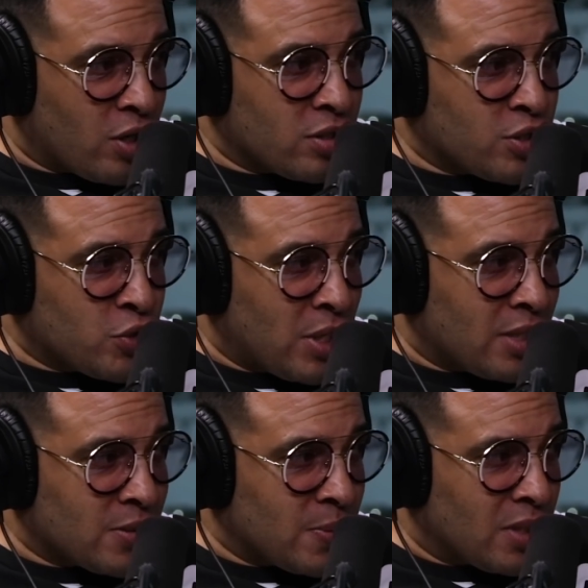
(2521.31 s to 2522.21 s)
courage to try
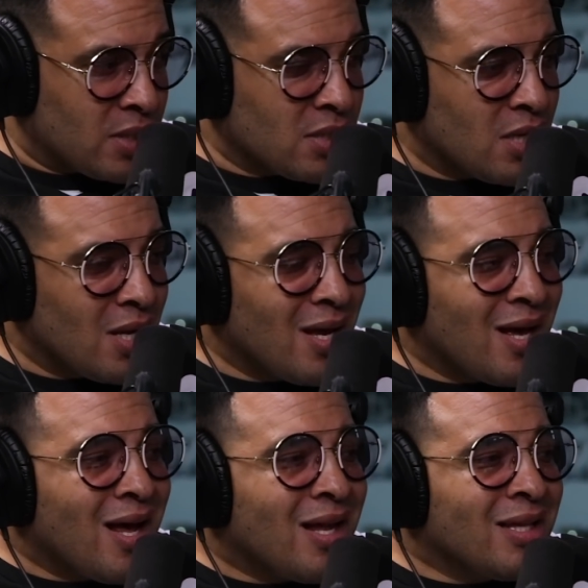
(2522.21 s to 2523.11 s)
to experience, mm-hmm.
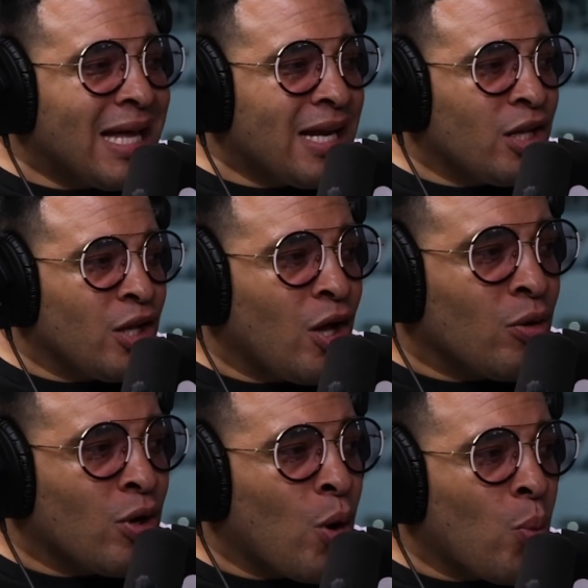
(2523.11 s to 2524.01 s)
let
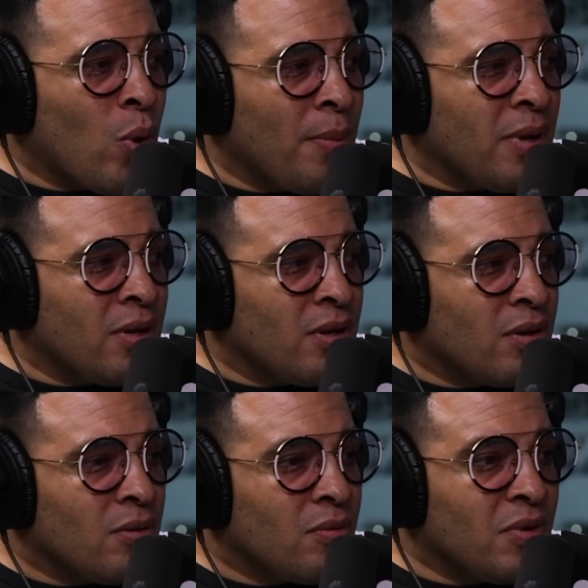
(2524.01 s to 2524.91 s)
alone a woman
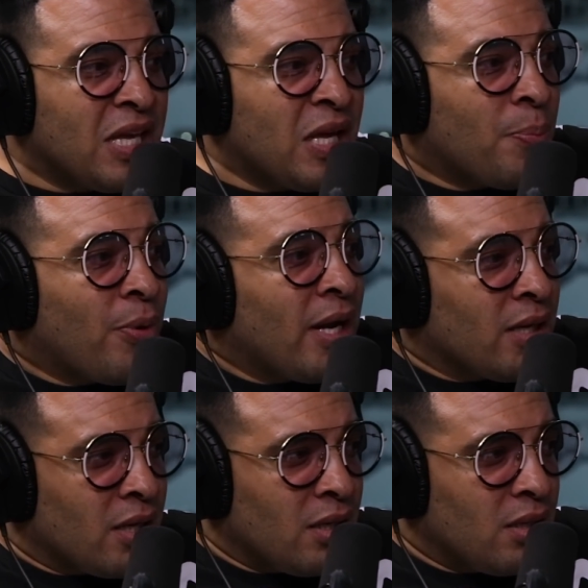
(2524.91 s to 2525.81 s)
get
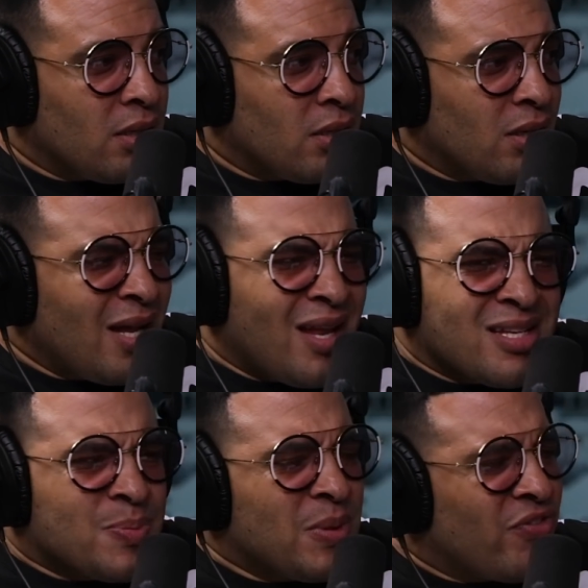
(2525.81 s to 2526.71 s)
pregnant. And
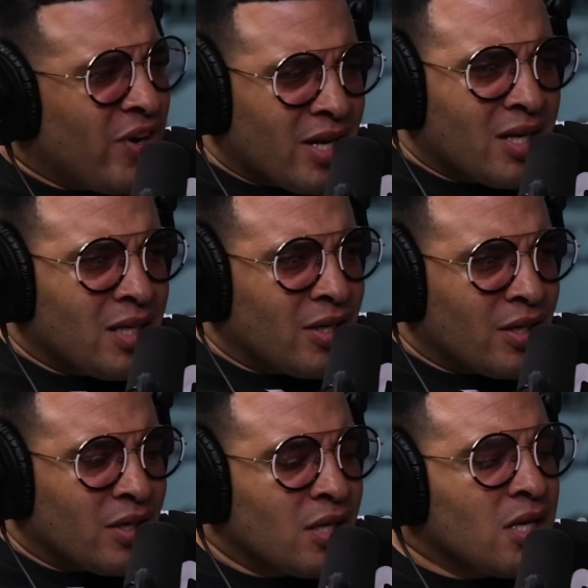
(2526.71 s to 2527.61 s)
let's be very
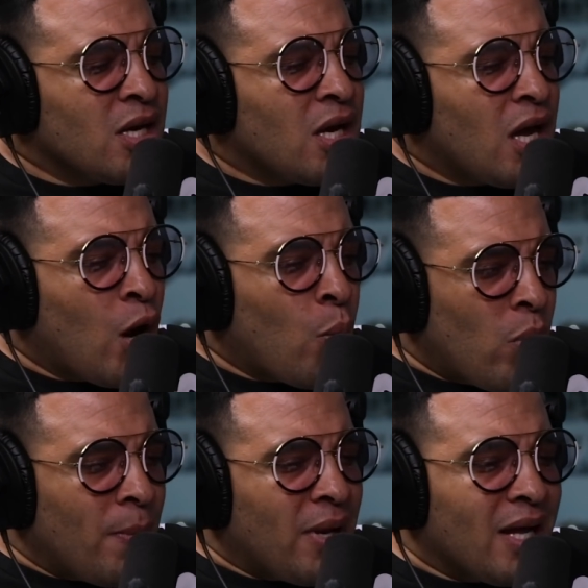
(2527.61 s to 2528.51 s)
clear a
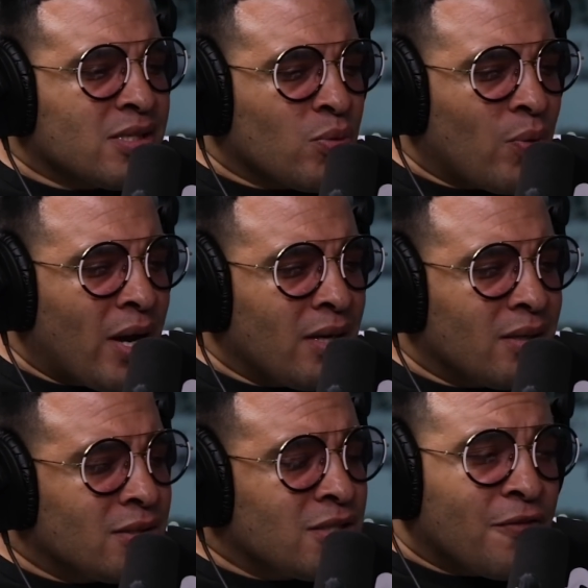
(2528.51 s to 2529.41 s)
woman has the right
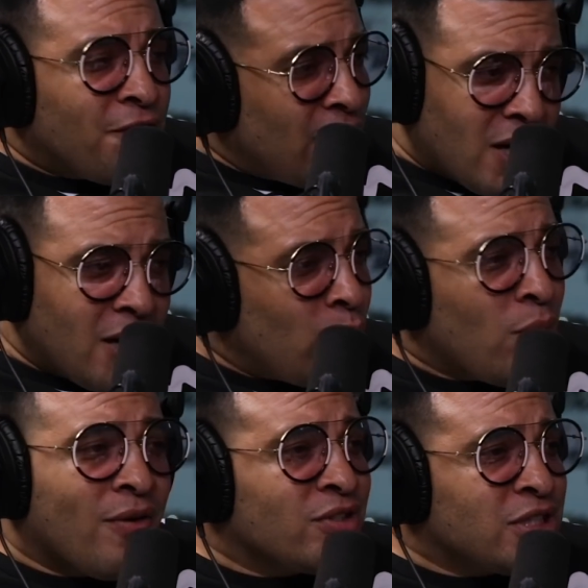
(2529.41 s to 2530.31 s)
to fuck
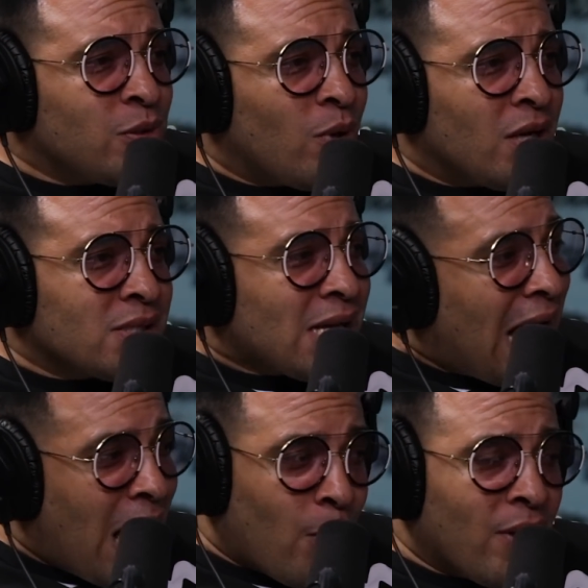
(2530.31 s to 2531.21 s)
whoever she wants,
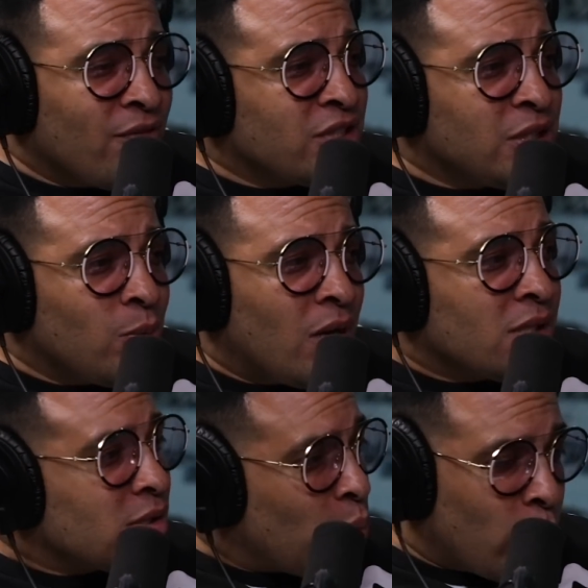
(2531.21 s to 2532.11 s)
however she
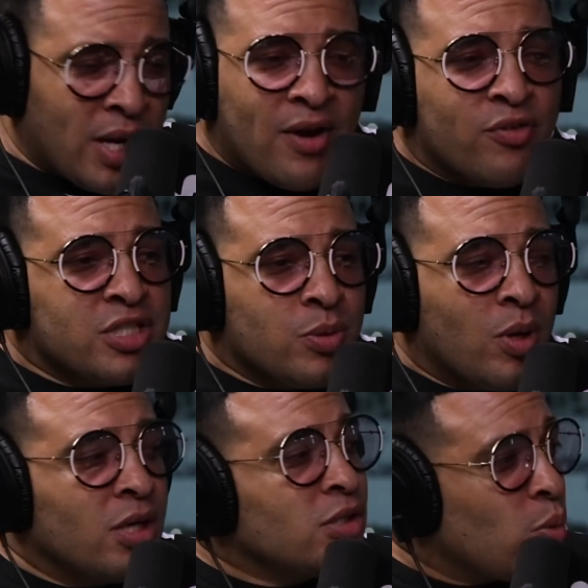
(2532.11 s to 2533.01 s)
wants, whenever she
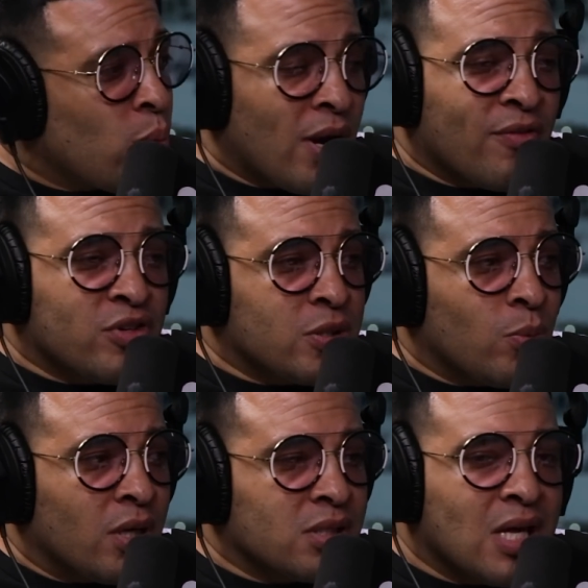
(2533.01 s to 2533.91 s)
wants, mm-hmm. wherever she
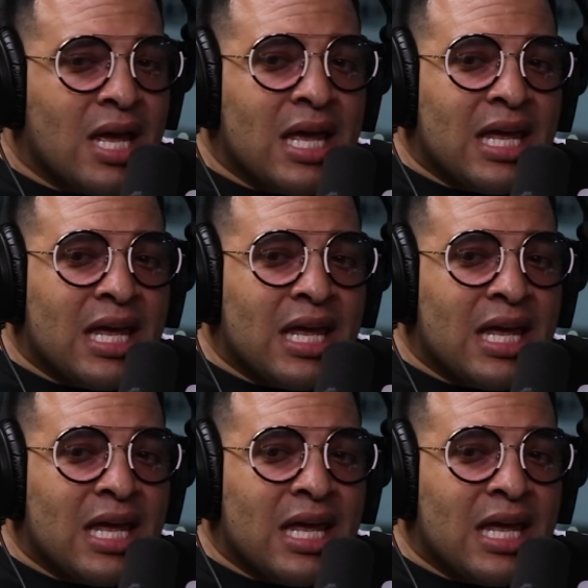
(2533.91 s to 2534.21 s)
wants.